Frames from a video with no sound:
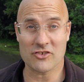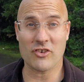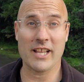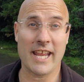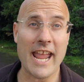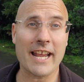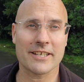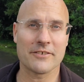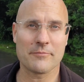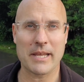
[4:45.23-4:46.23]
really
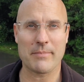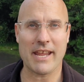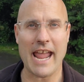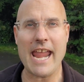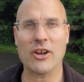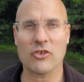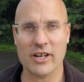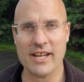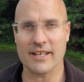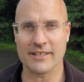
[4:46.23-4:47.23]
active, maybe
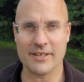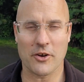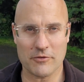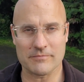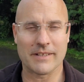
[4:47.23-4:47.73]
angry and, you know,